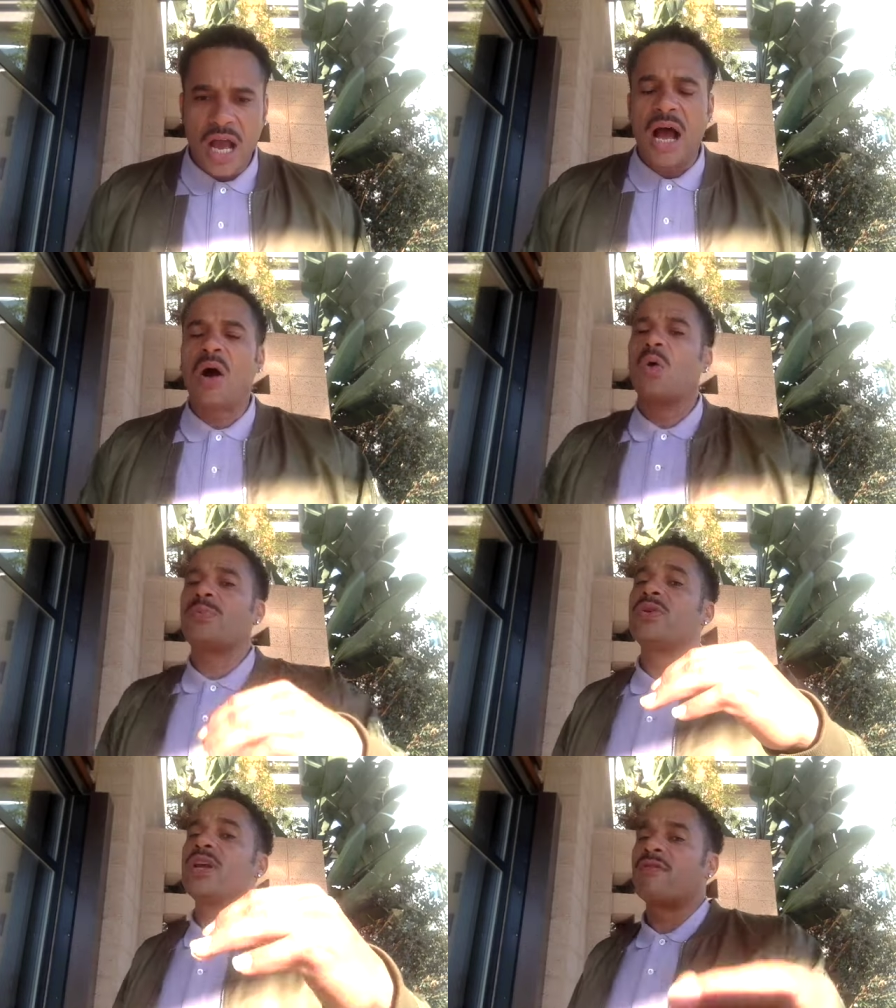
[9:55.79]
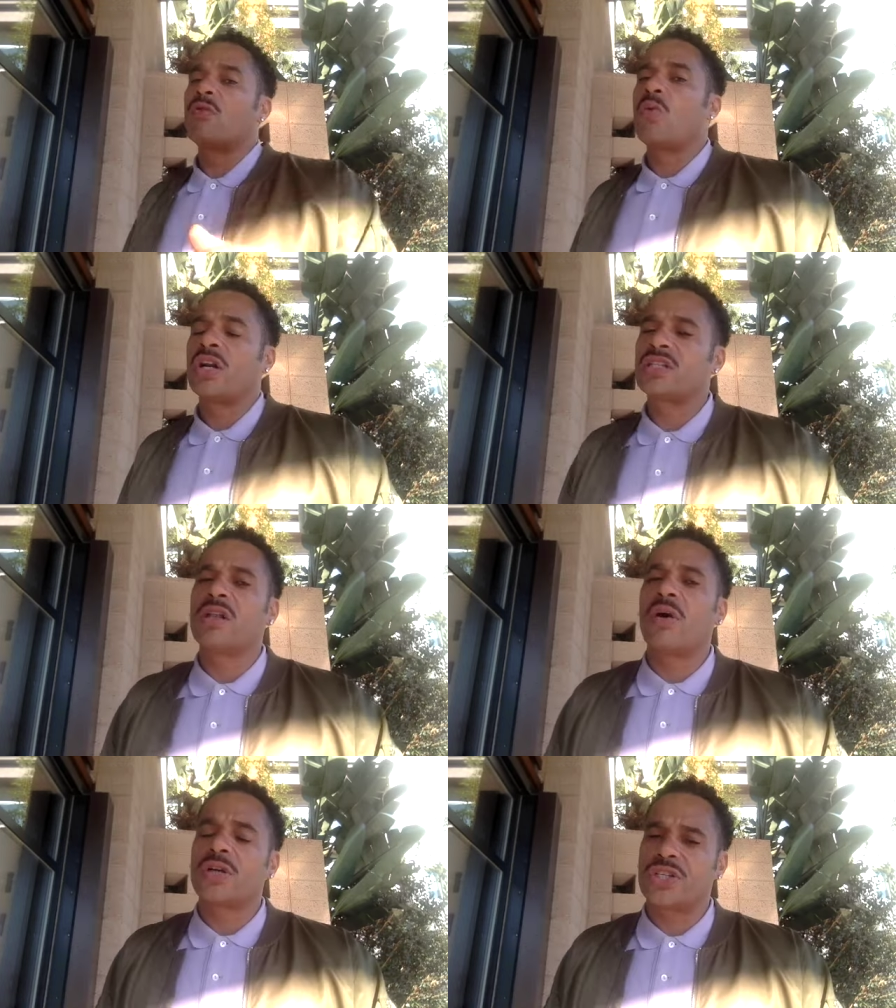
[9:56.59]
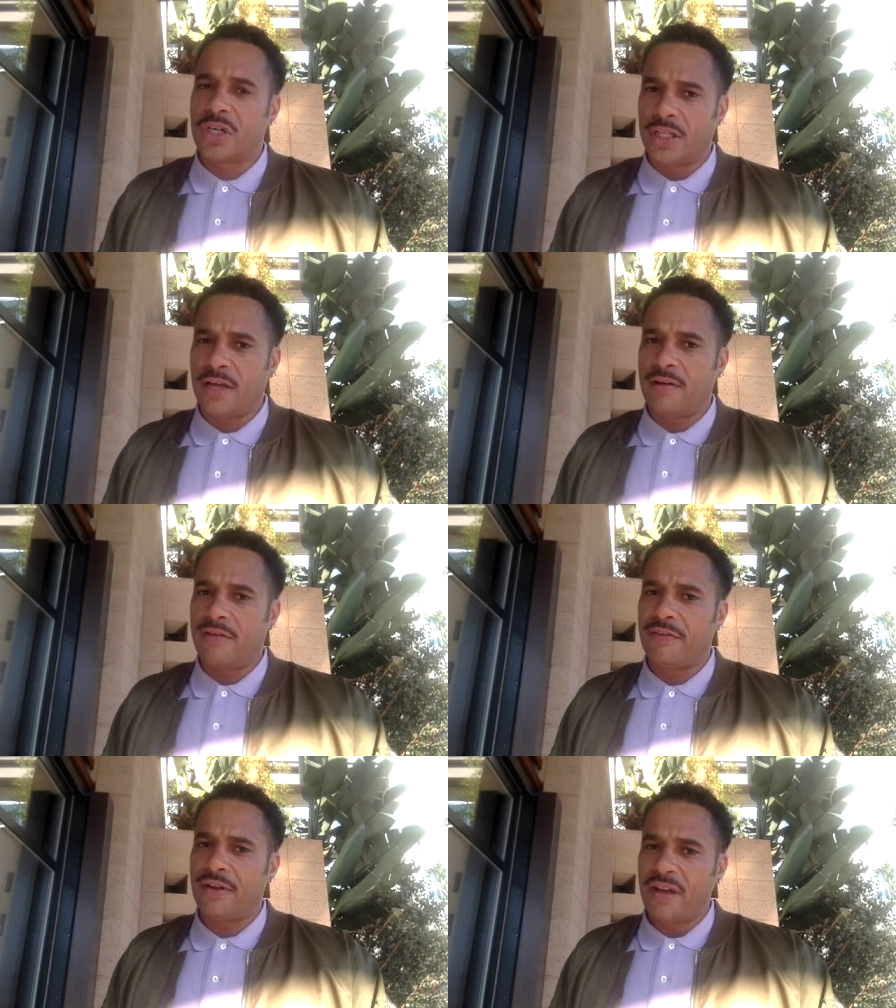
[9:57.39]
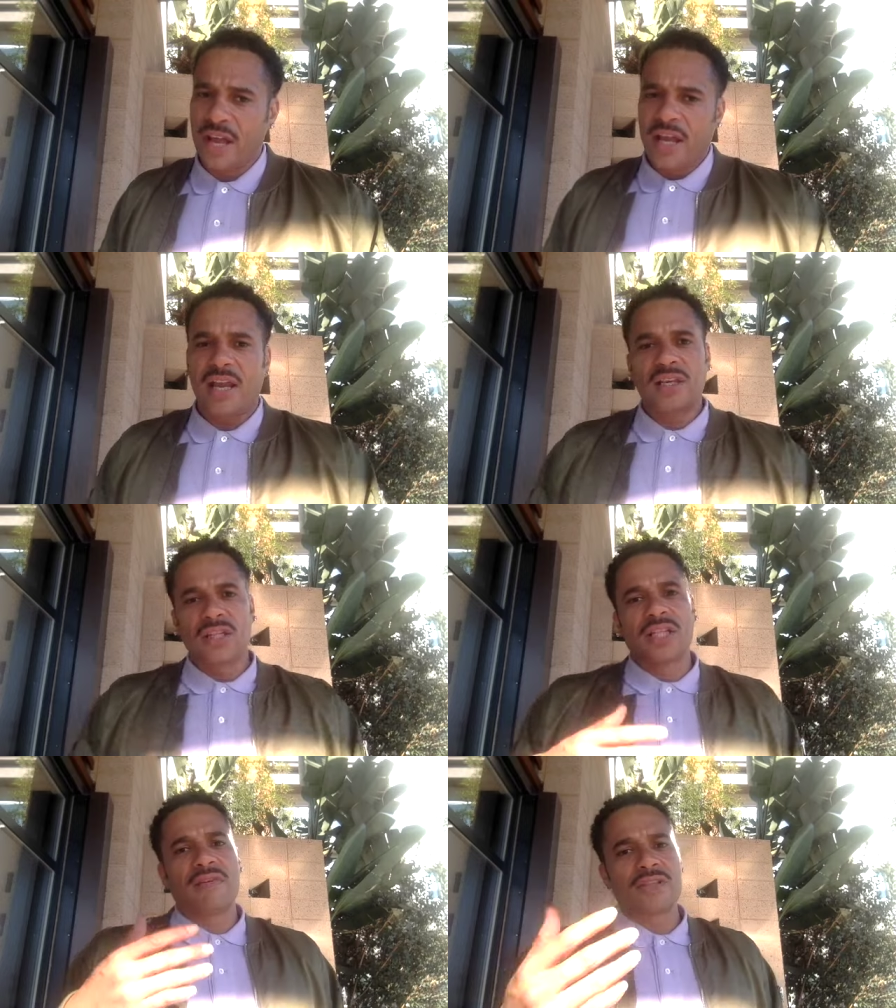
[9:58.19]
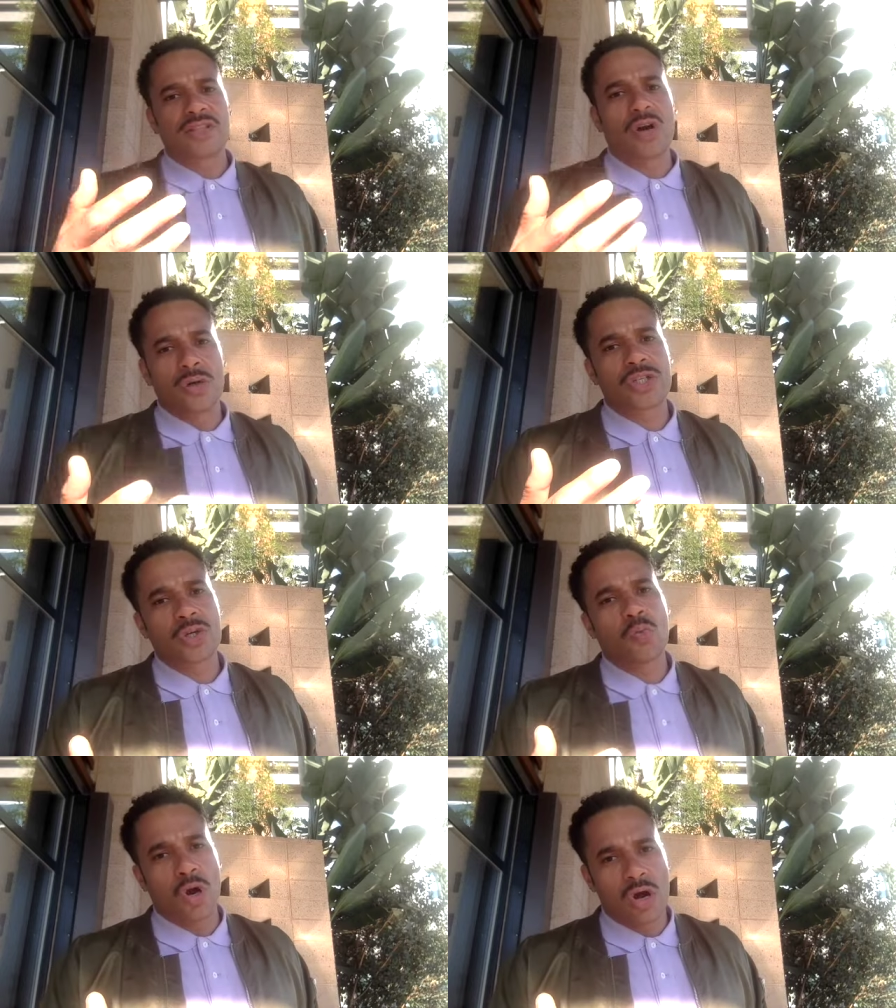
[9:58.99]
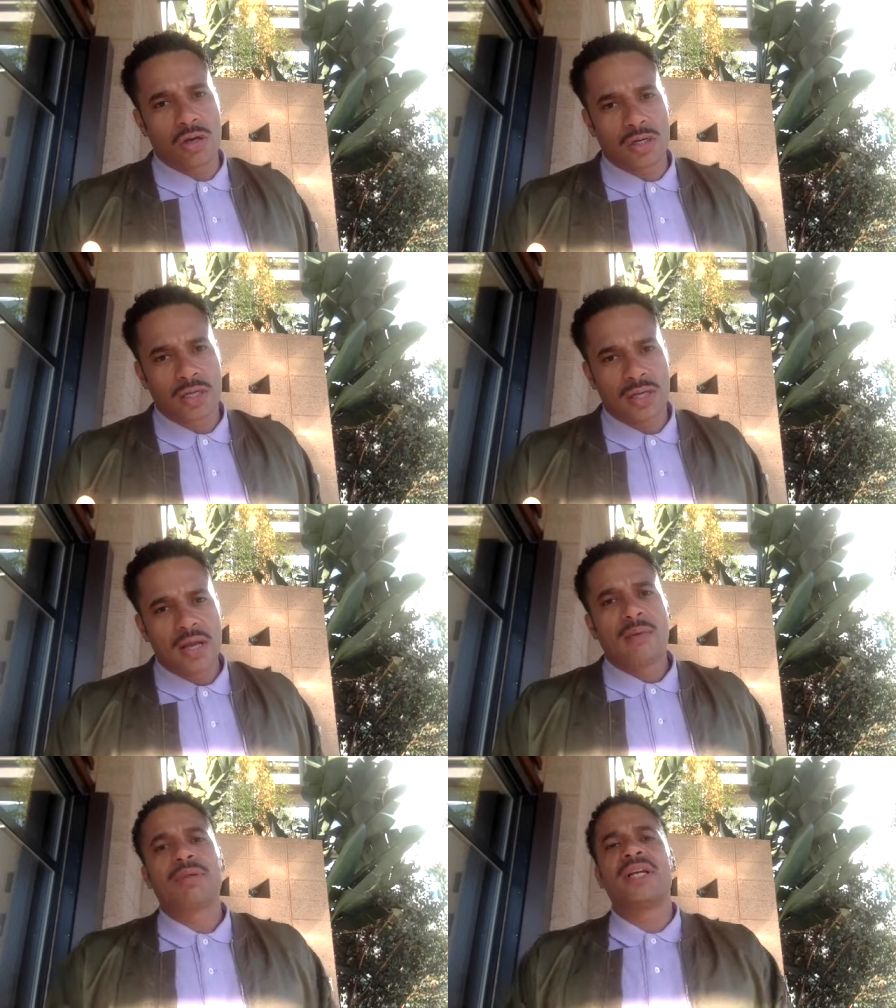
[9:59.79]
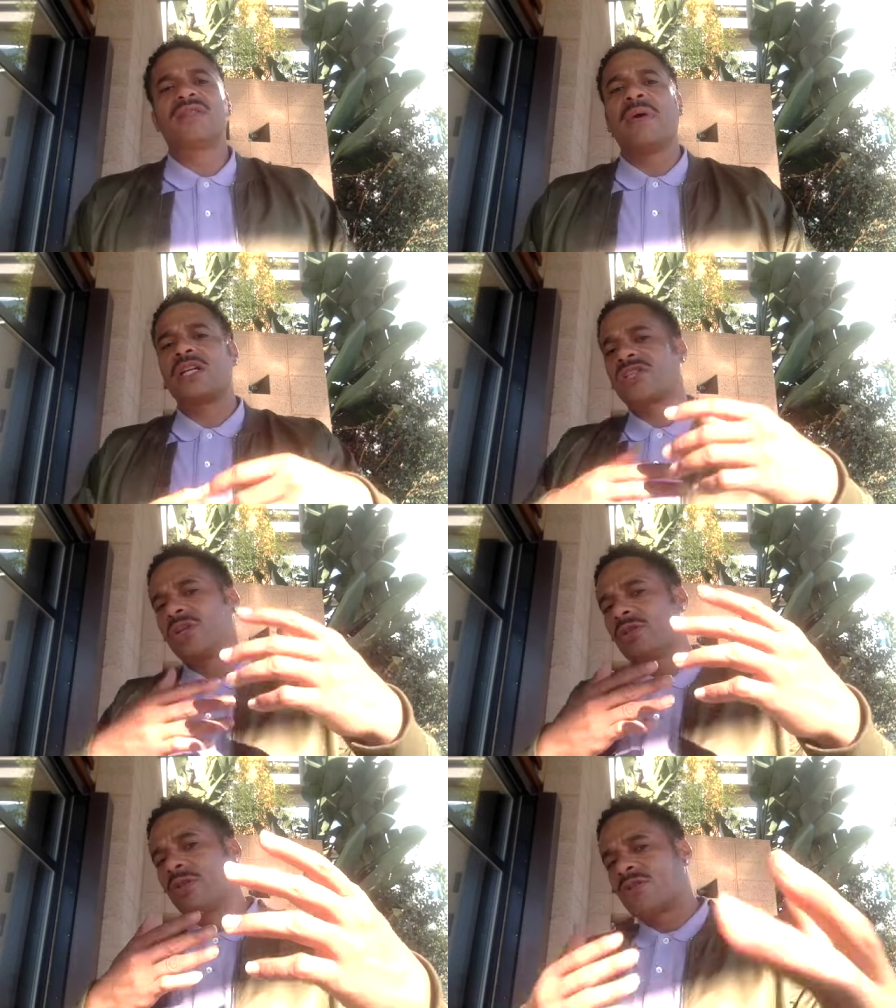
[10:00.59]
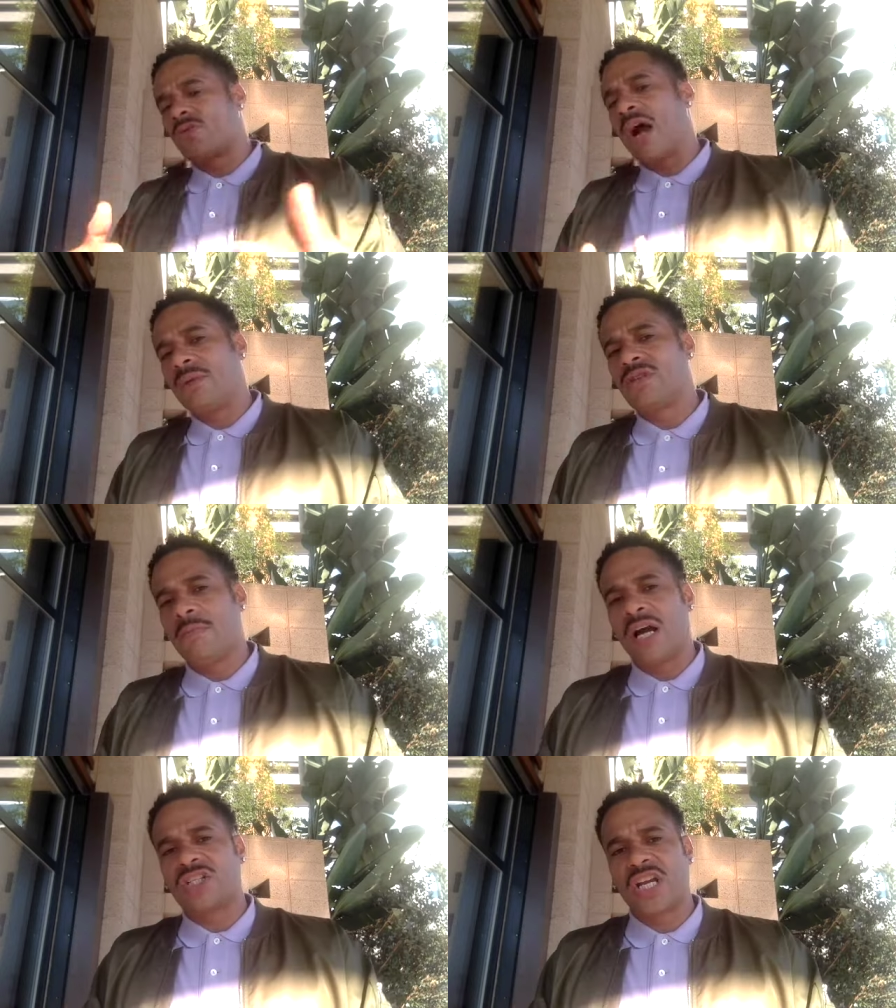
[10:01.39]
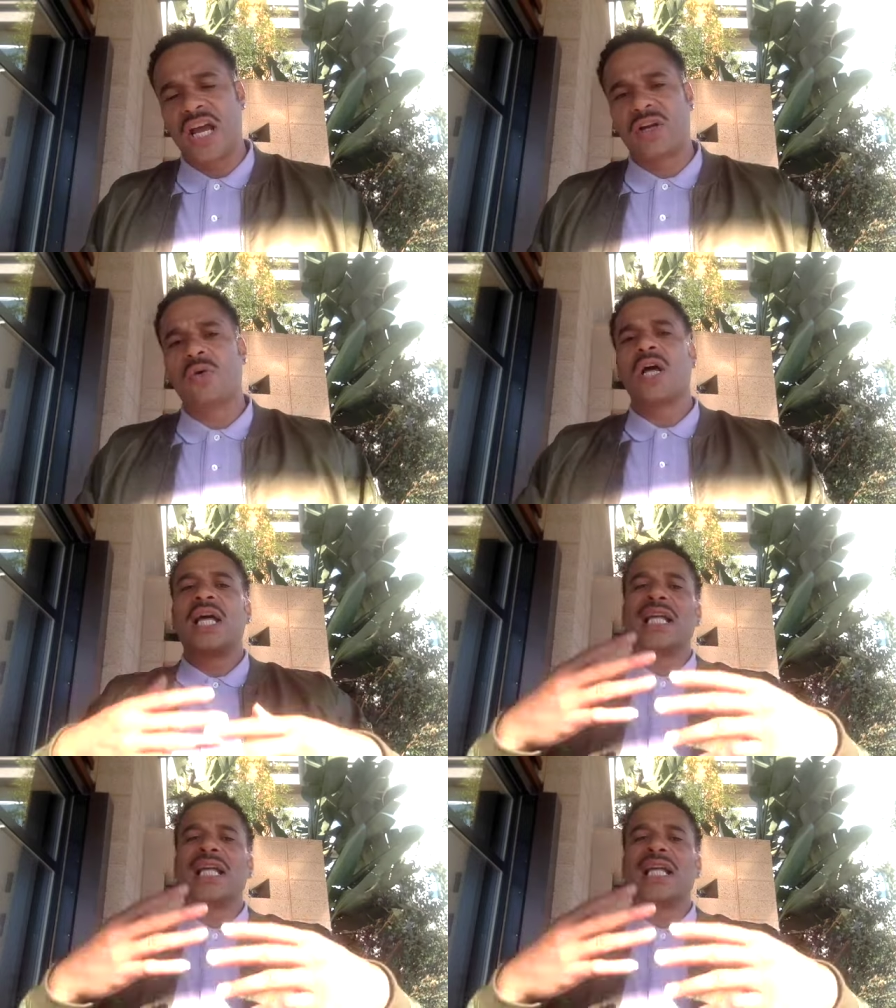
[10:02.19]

I hope you never want as long as you live and you live as long as you want. Please make sure you subscribe to my channel,